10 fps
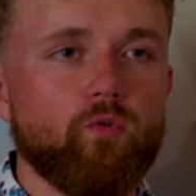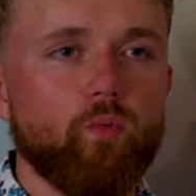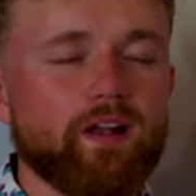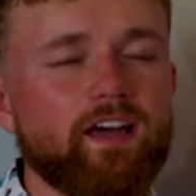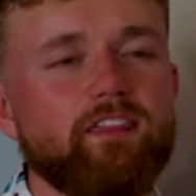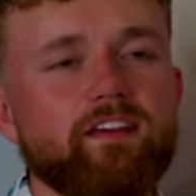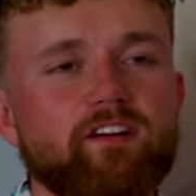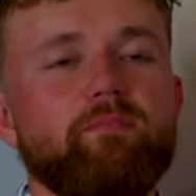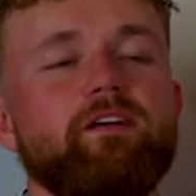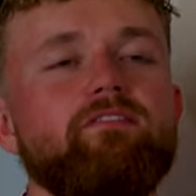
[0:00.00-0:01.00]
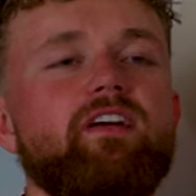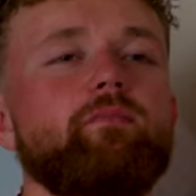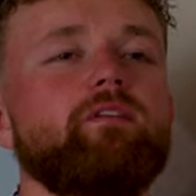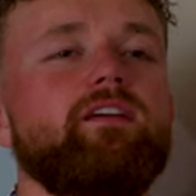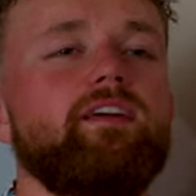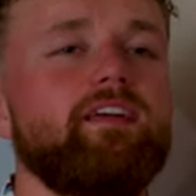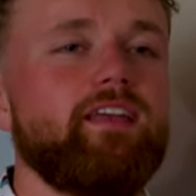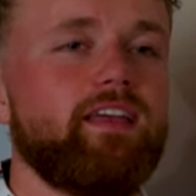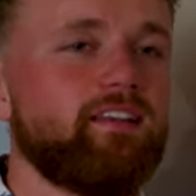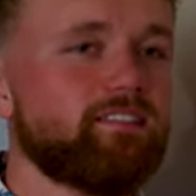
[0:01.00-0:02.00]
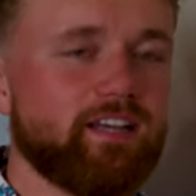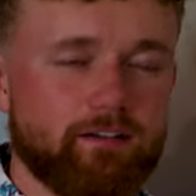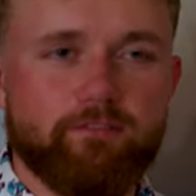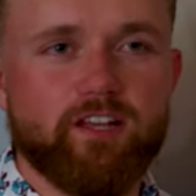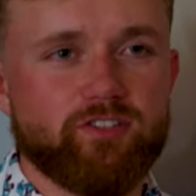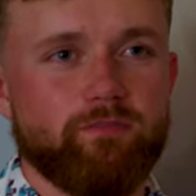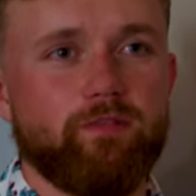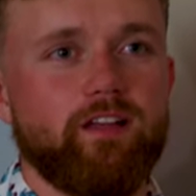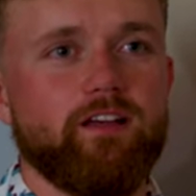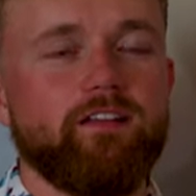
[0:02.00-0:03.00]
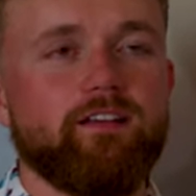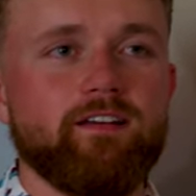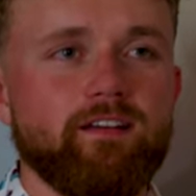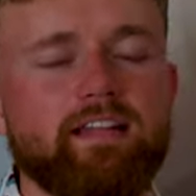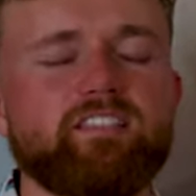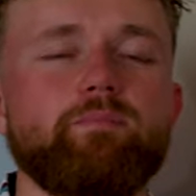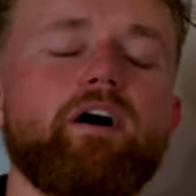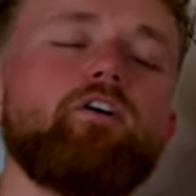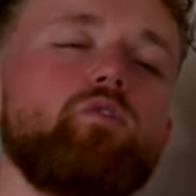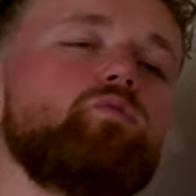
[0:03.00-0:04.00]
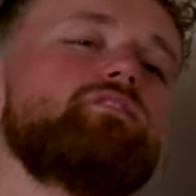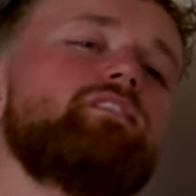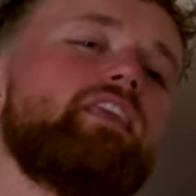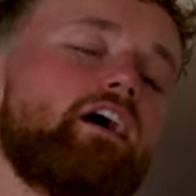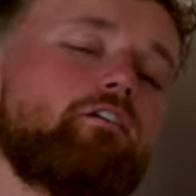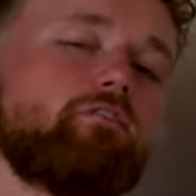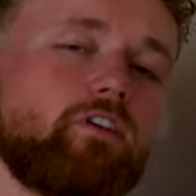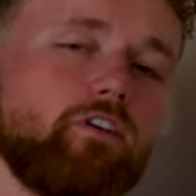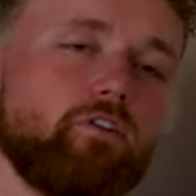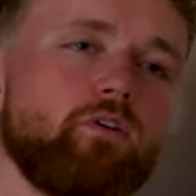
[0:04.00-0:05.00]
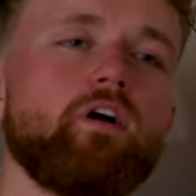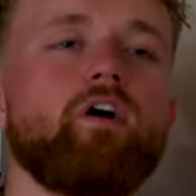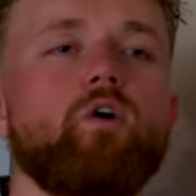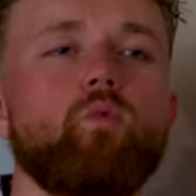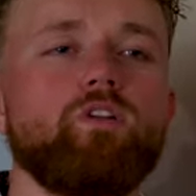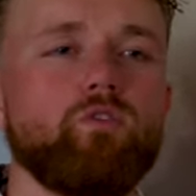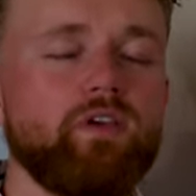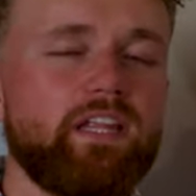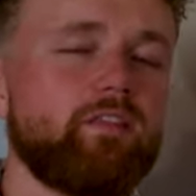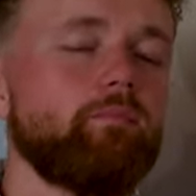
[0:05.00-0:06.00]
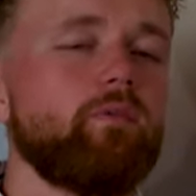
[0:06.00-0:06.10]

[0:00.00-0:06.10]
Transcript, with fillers: When I think of my family, it is not flesh and blood. It's about who's there for you when you need it the